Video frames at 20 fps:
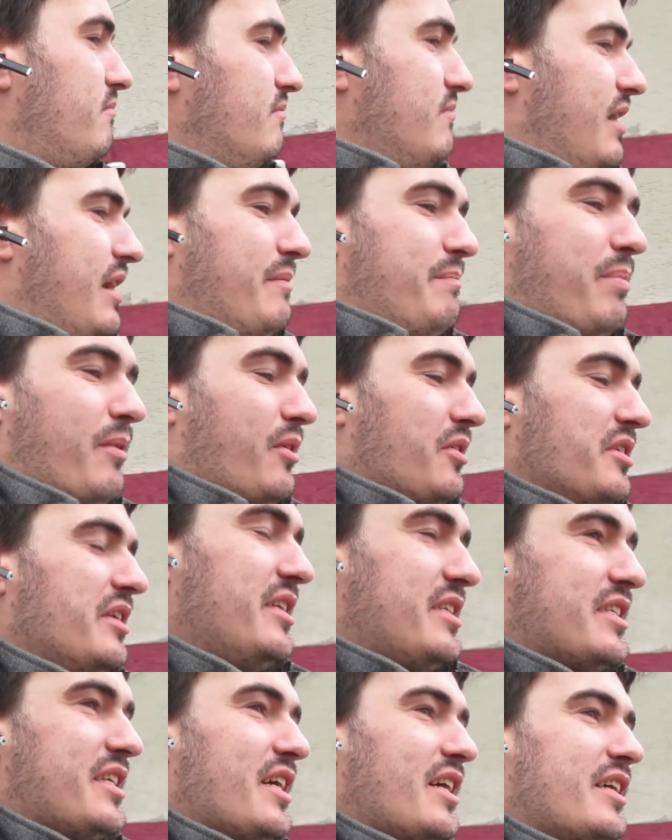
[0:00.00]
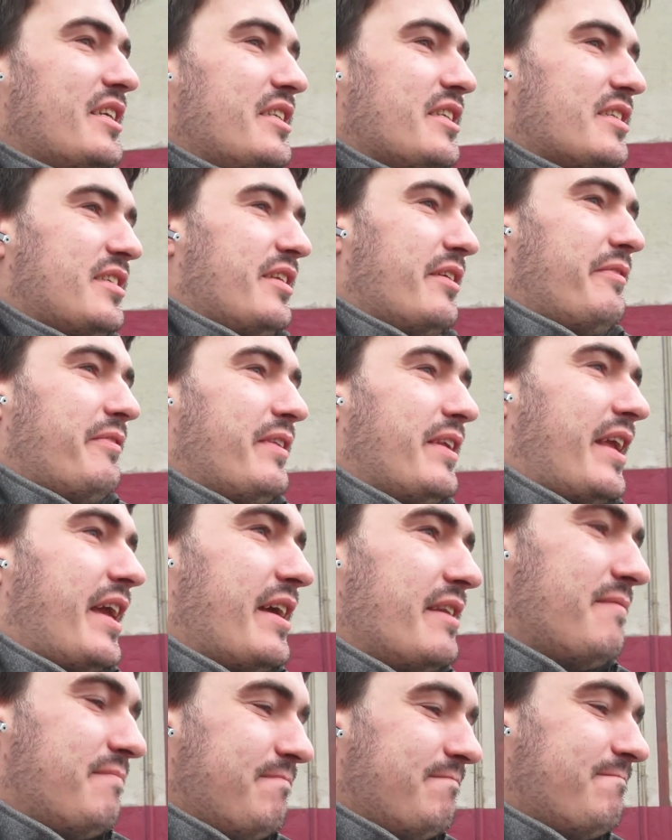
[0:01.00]
my body's starting to stiffen
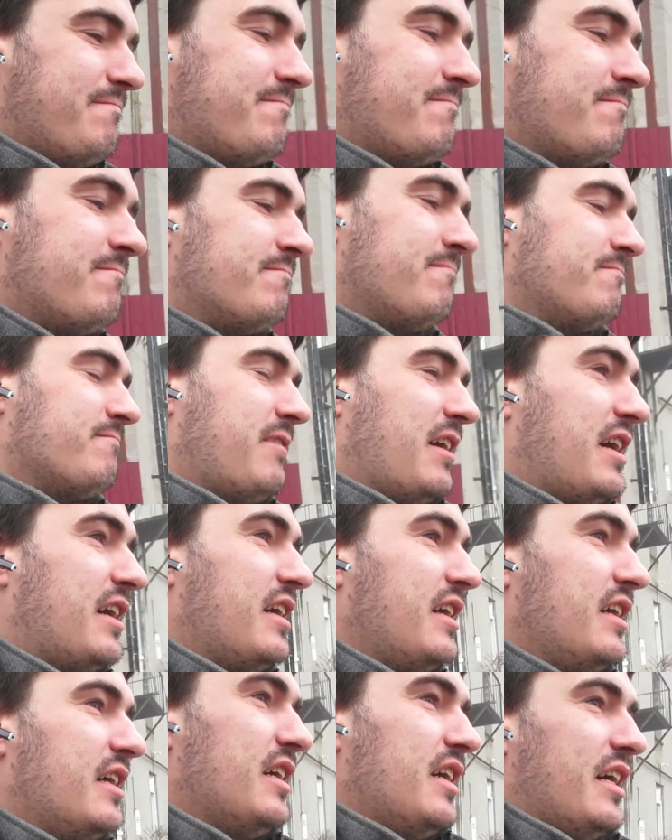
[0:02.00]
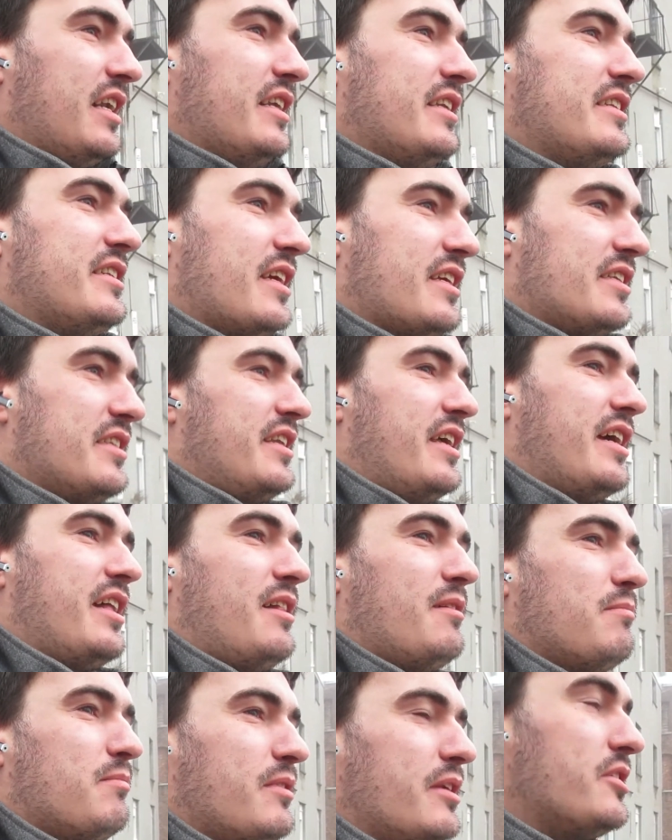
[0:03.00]
again, and it doesn't
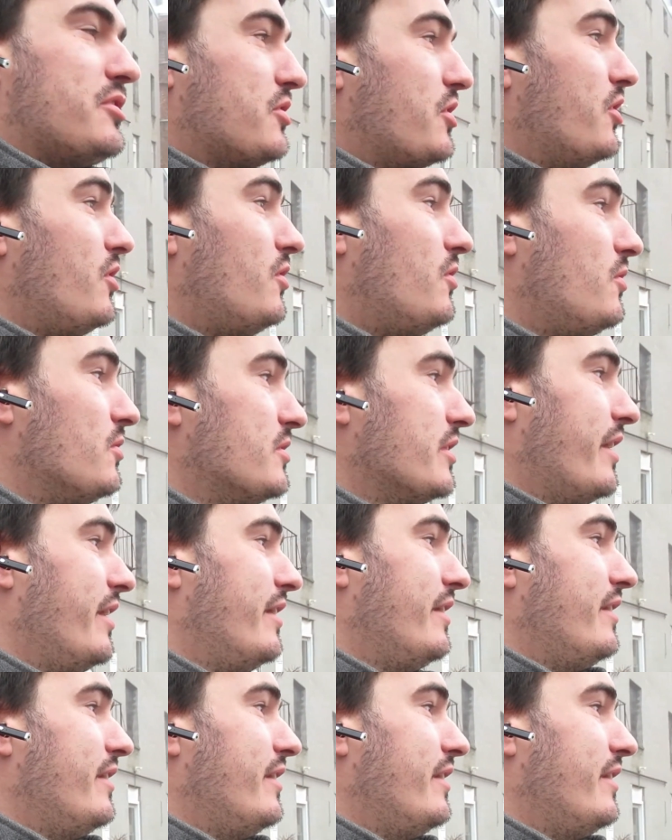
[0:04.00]
help when it's cold